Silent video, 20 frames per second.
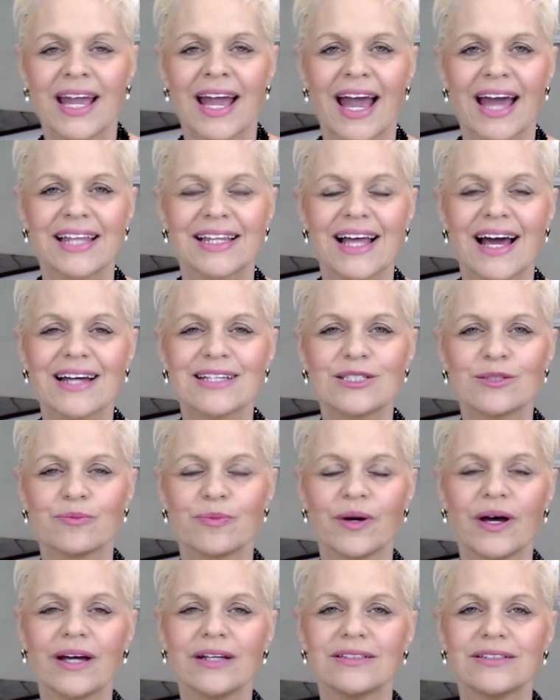And last
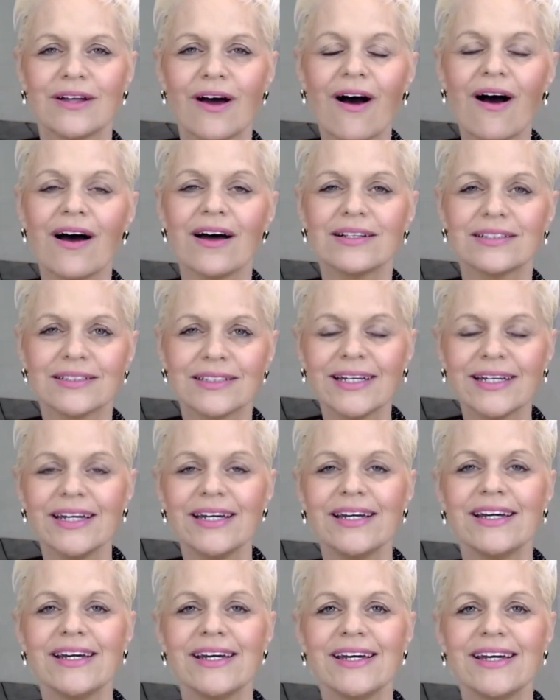but not
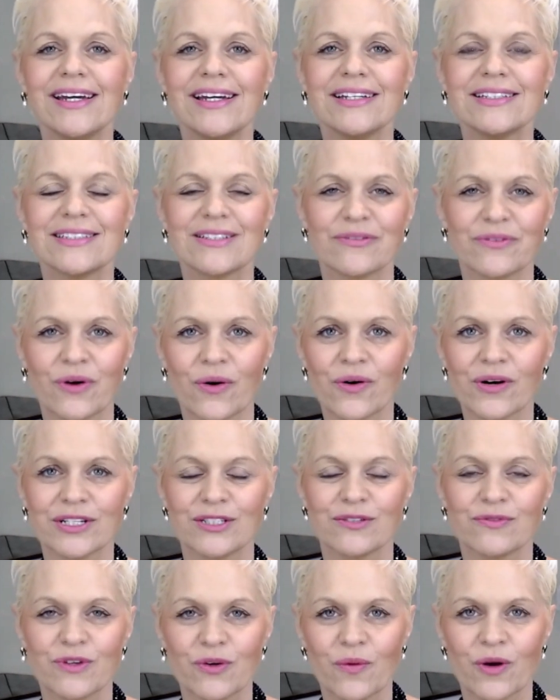least, of course,
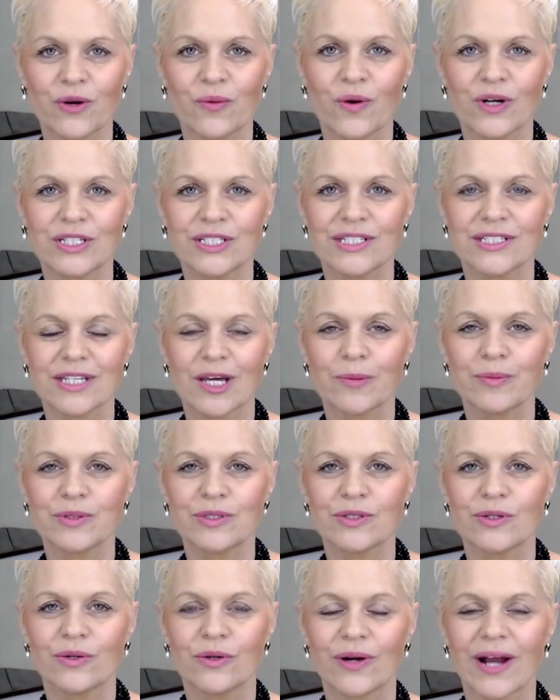if you want to watch this
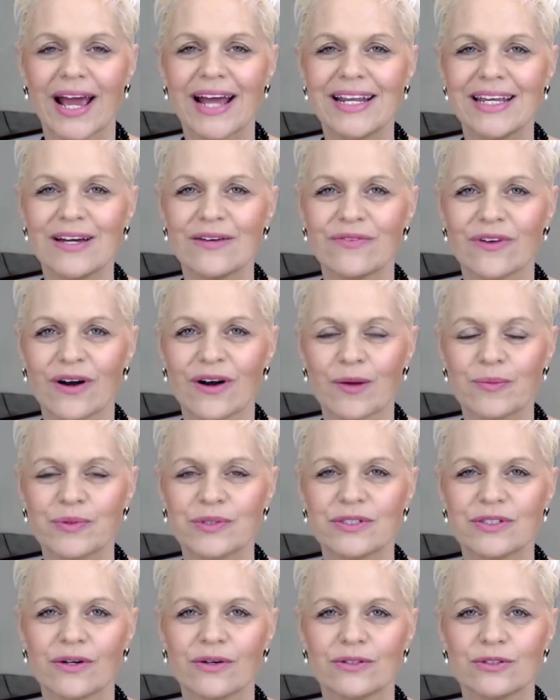episode or any of our
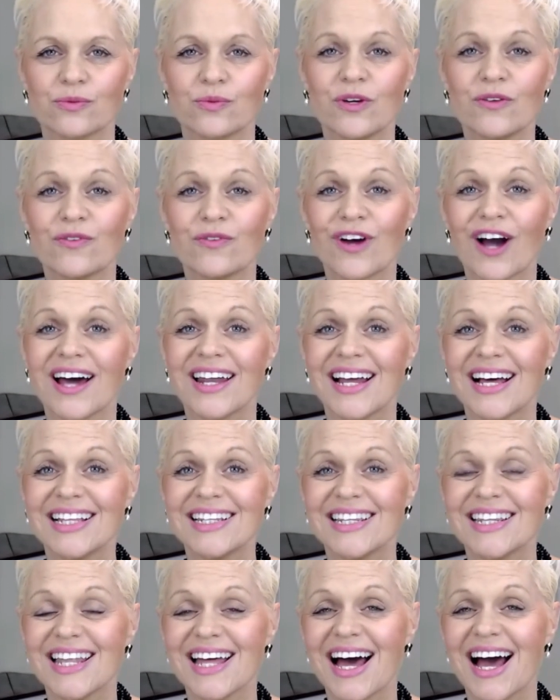episodes, we've got a
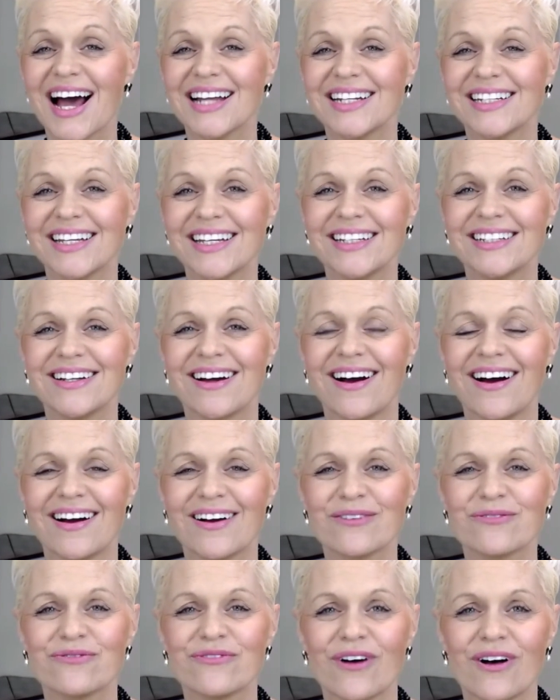lot in
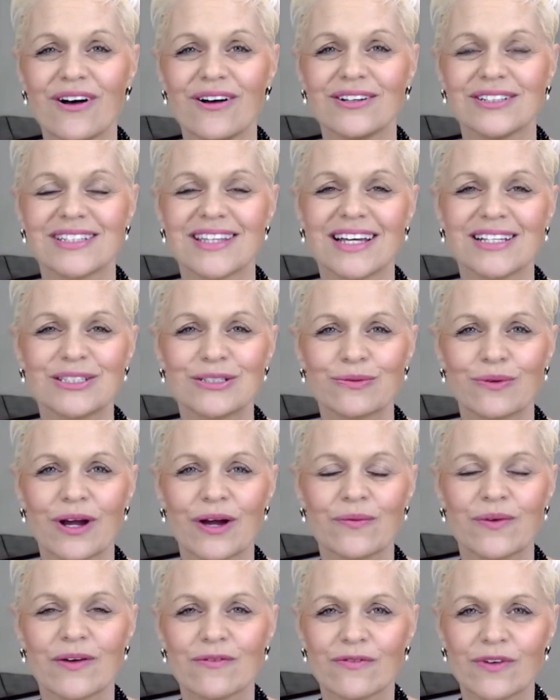our vault. That's right.
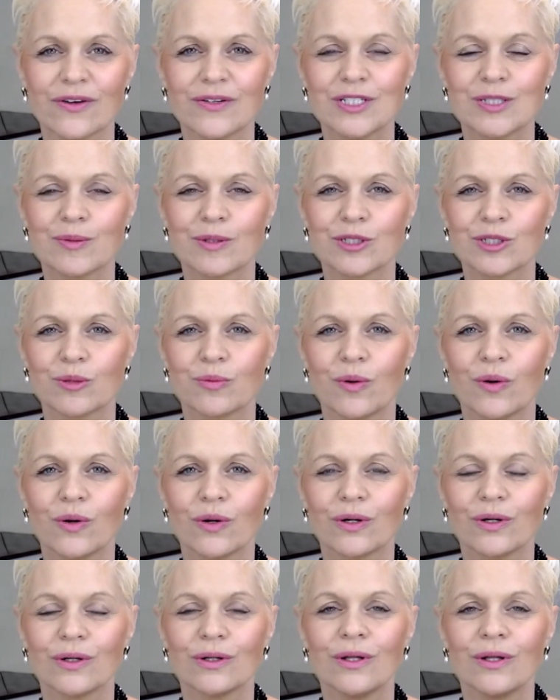We have a very special
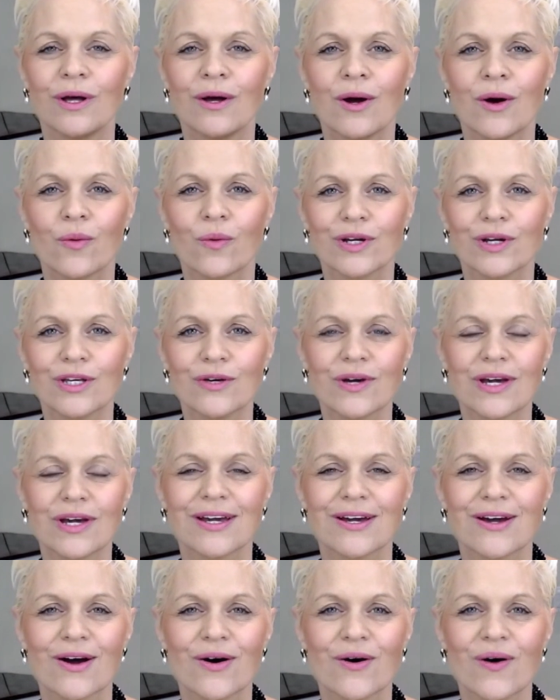portal where you
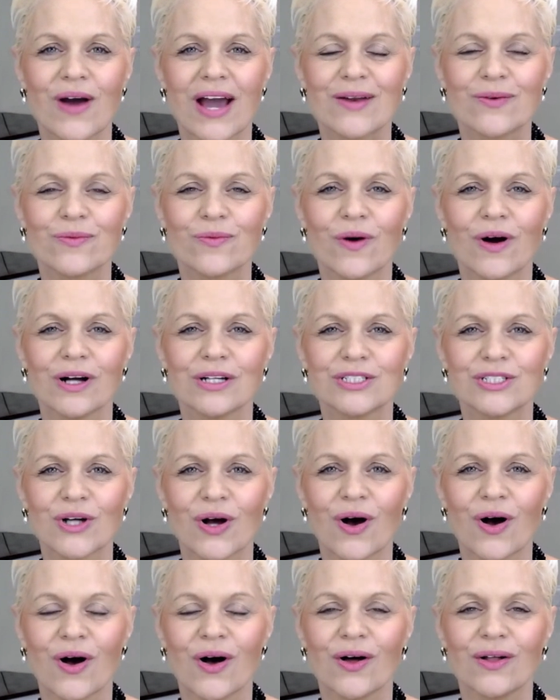go and watch
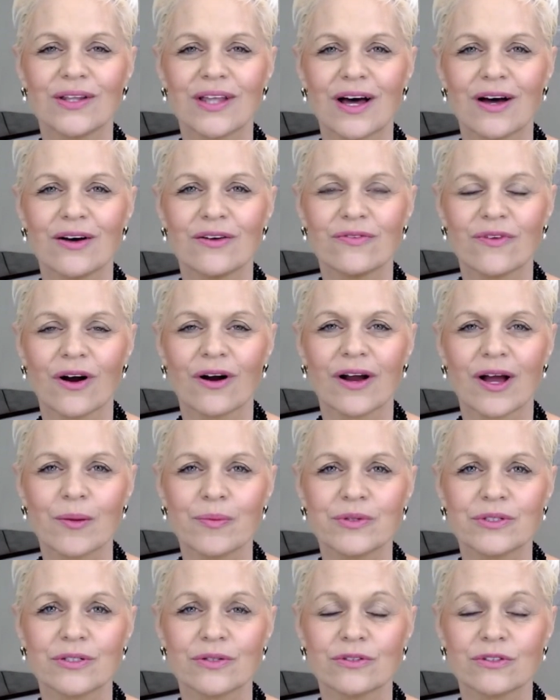all of our
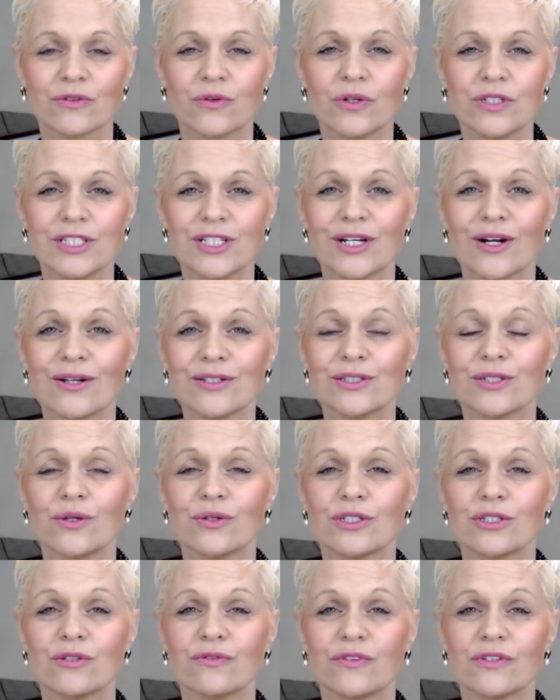episodes. Of course, you can also go
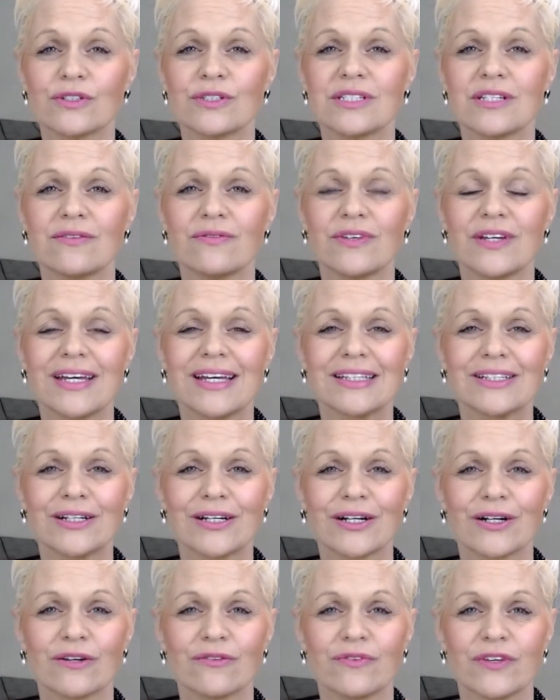to Traverse TV and look
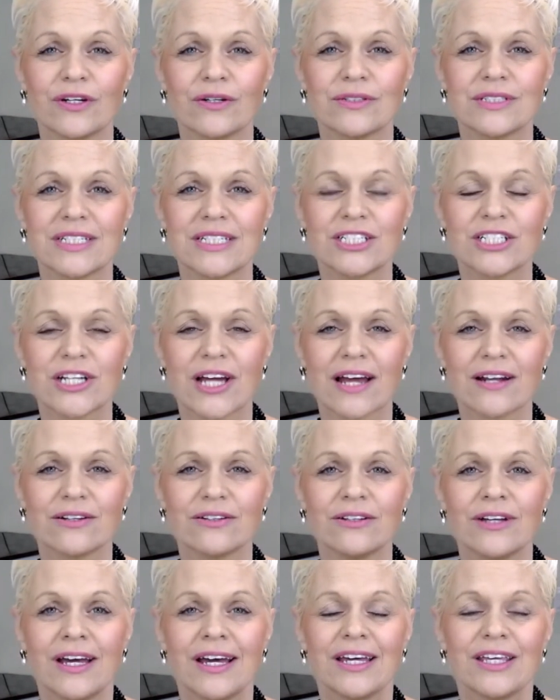at our VOD
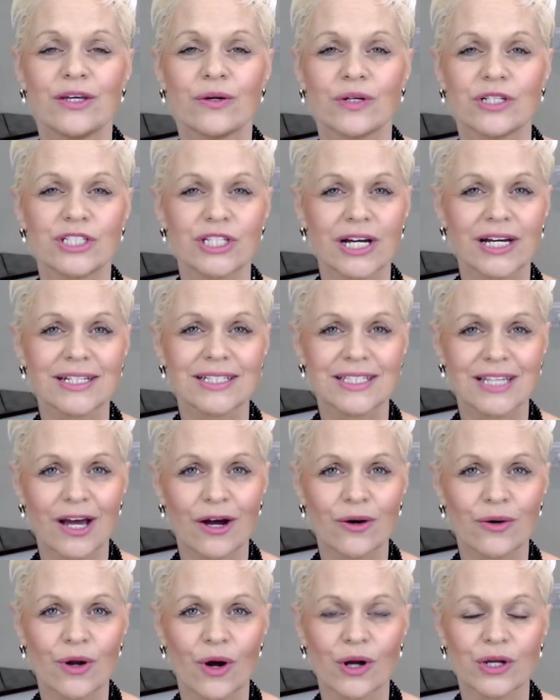channel. You can check us
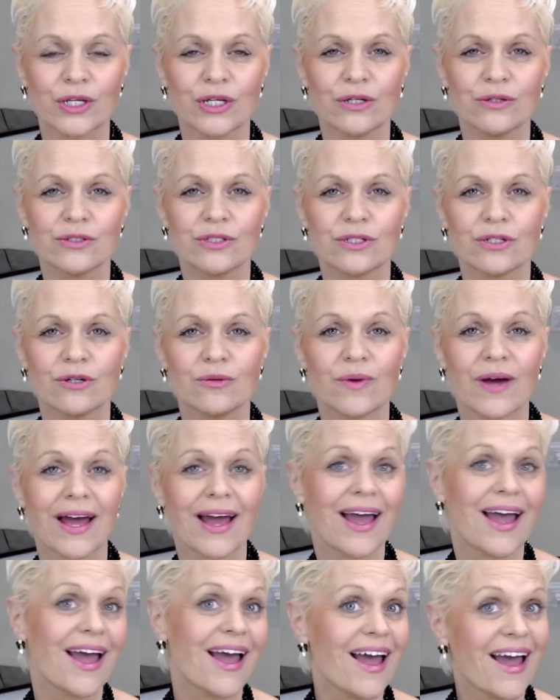out on YouTube,
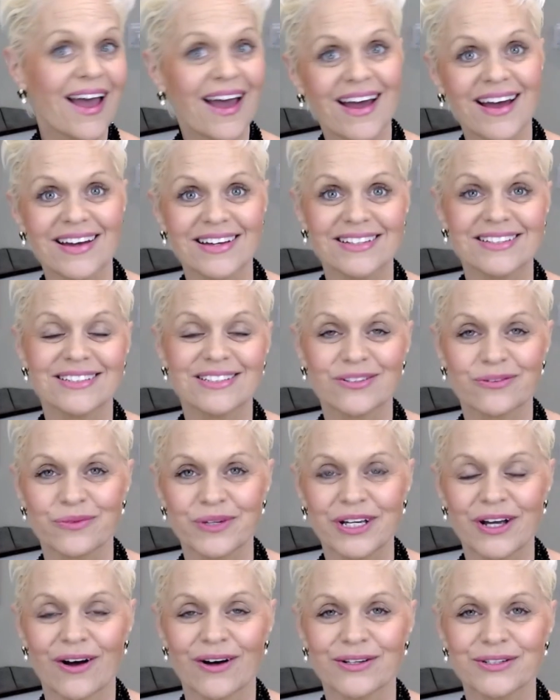and
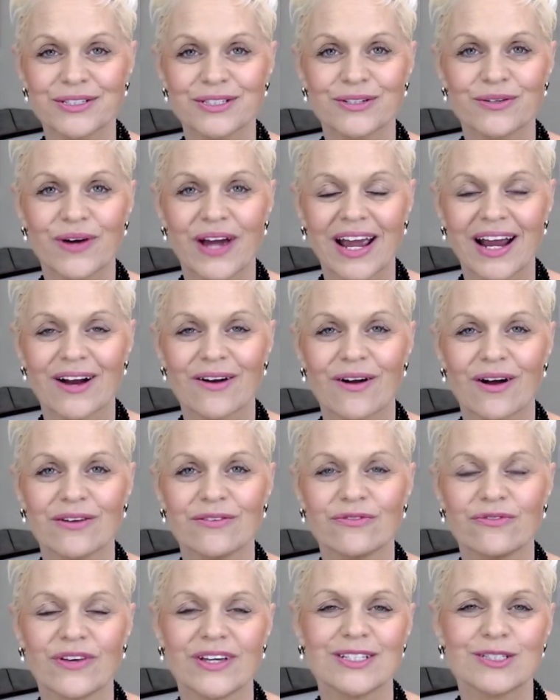we also air on
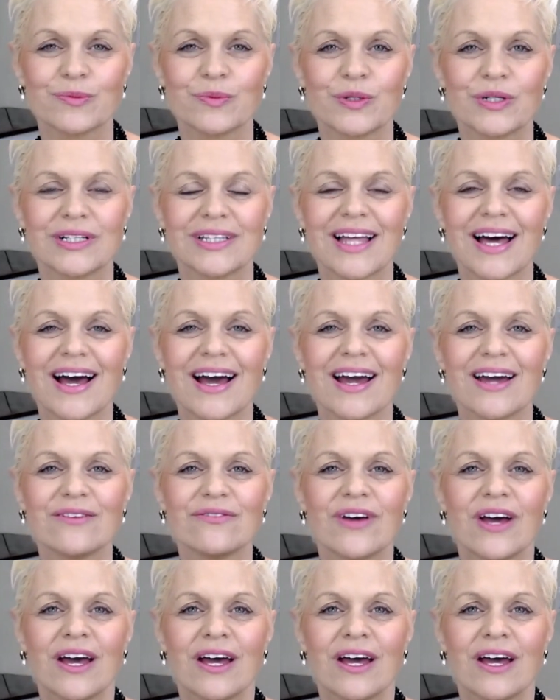Facebook Live.